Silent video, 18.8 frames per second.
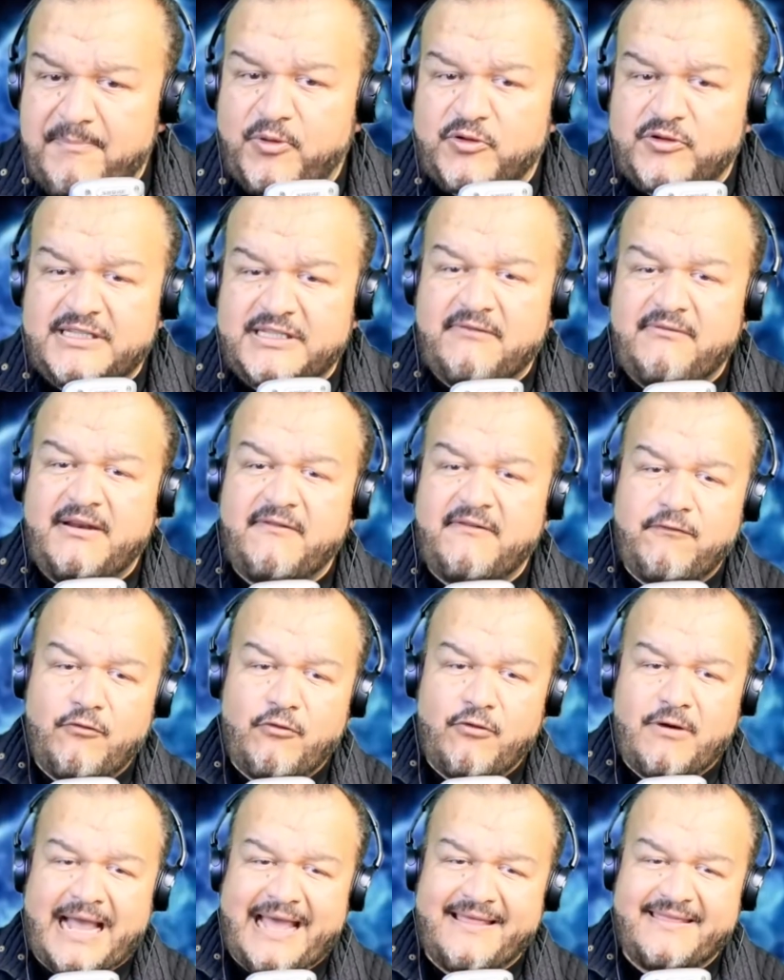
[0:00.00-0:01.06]
leak
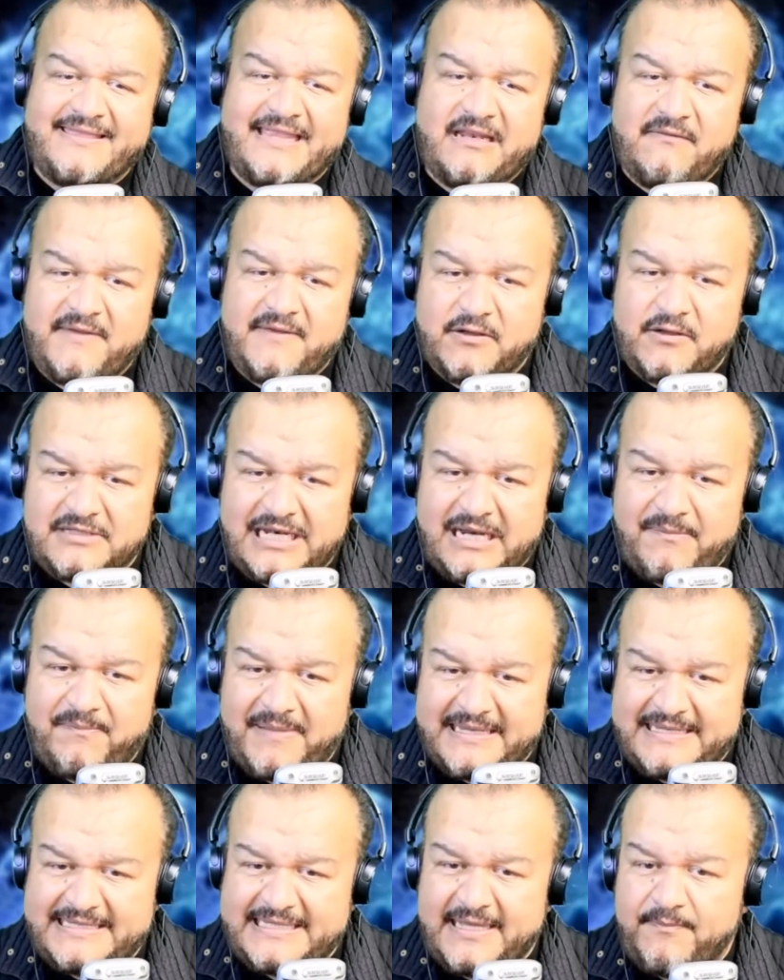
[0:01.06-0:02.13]
of the swine
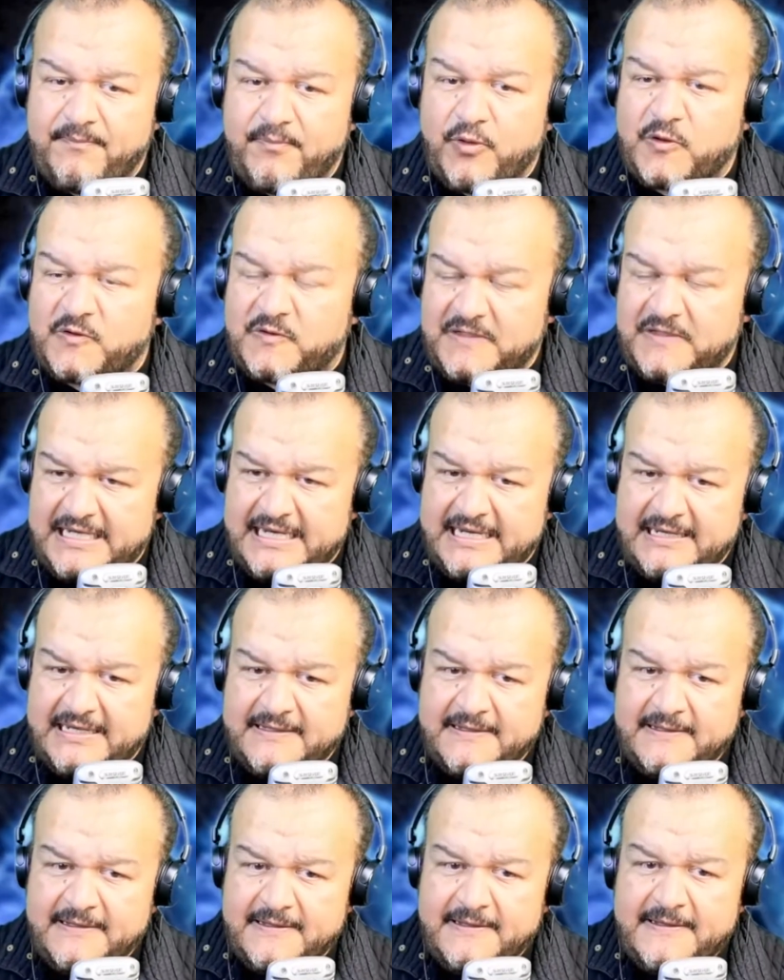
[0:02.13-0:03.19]
fever virus.
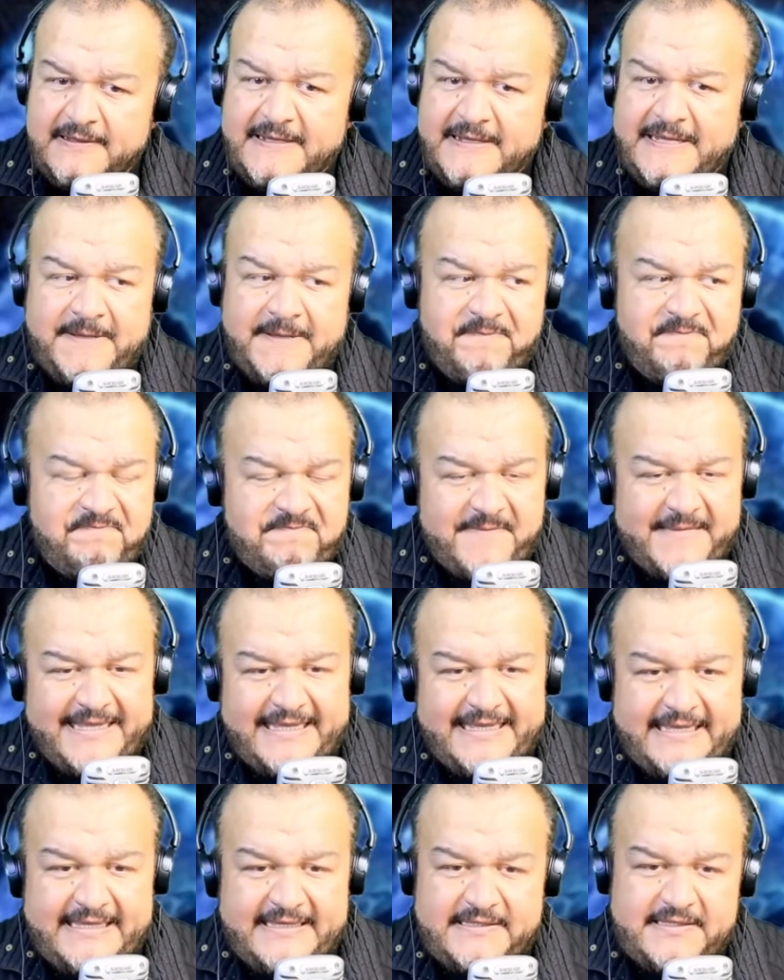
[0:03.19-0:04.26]
It's a
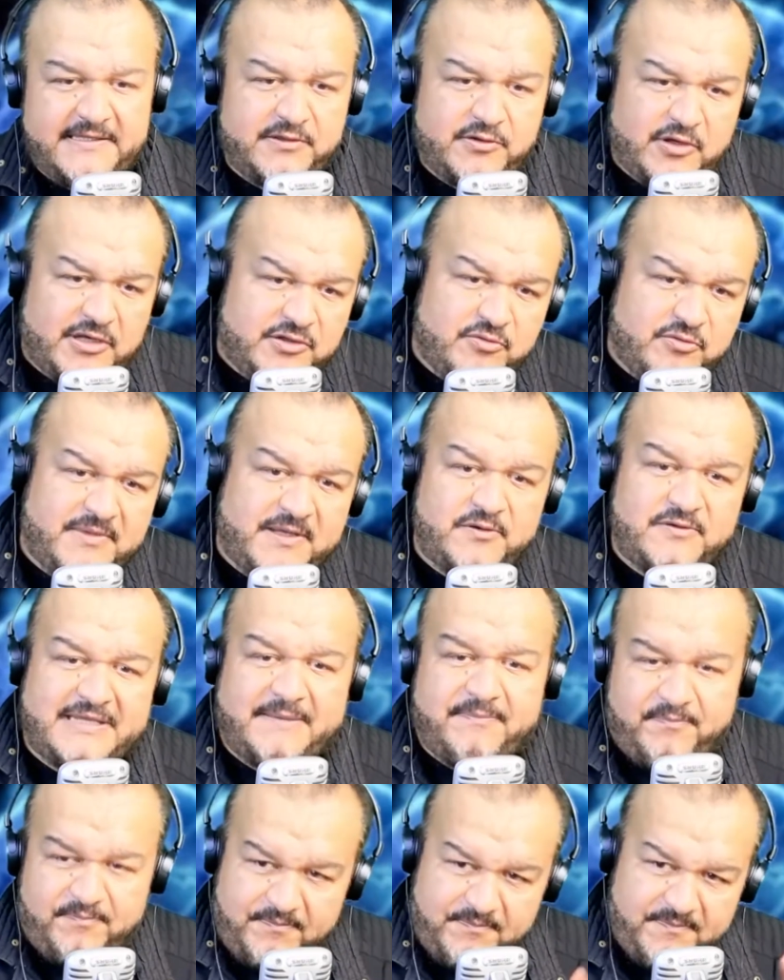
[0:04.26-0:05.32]
virus that,
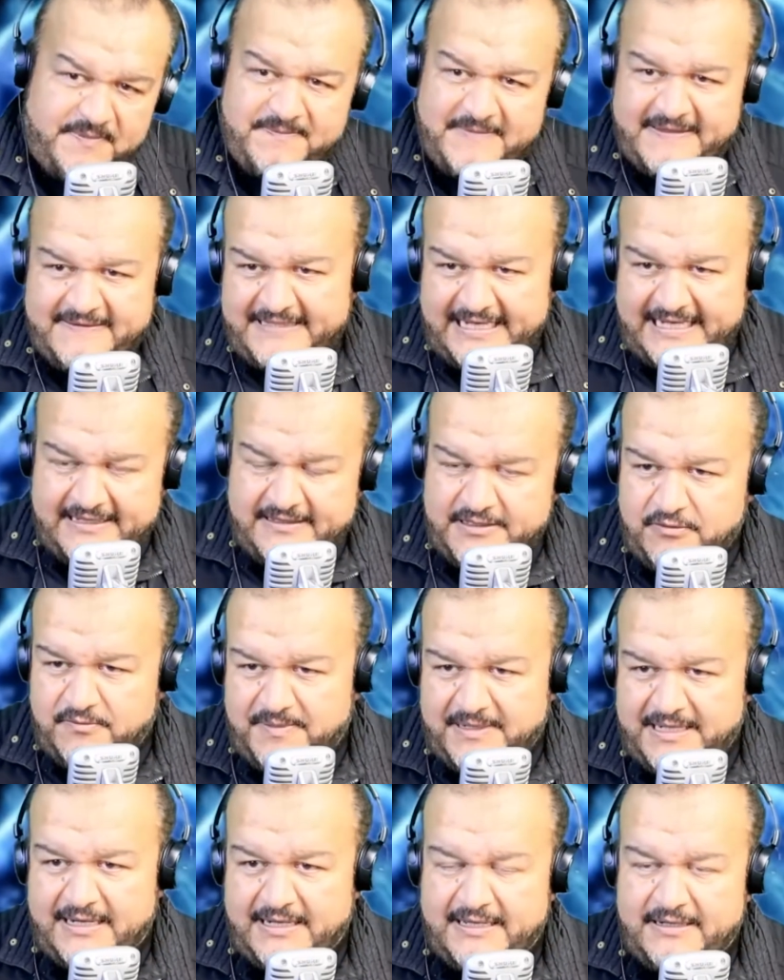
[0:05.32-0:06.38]
just to be clear, so we
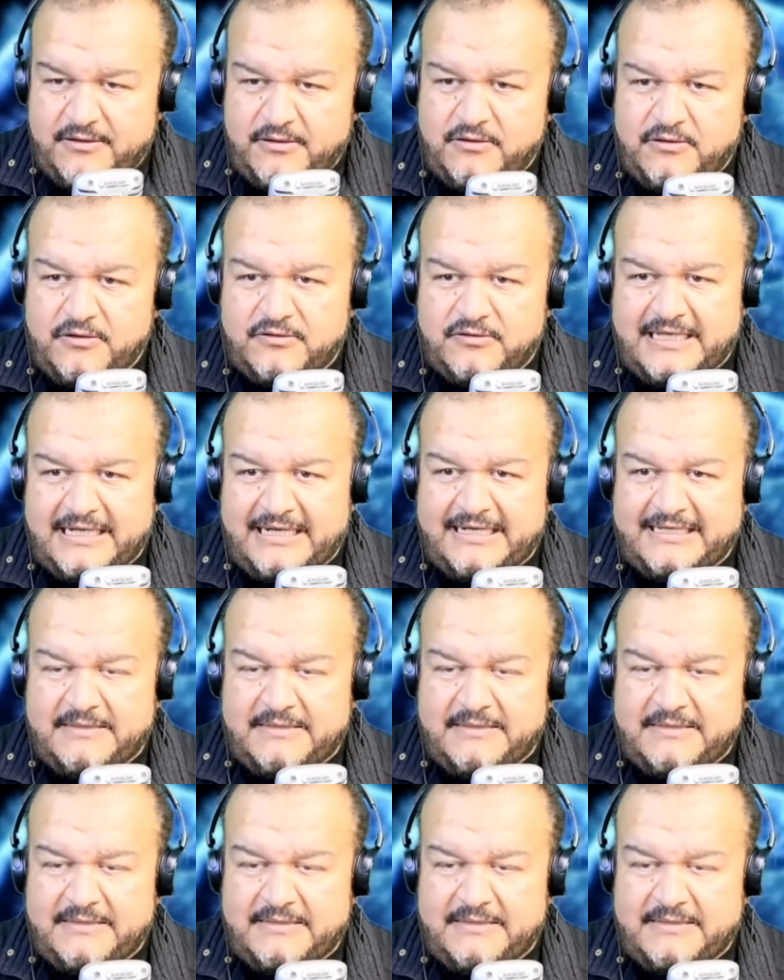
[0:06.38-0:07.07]
don't get alarmed,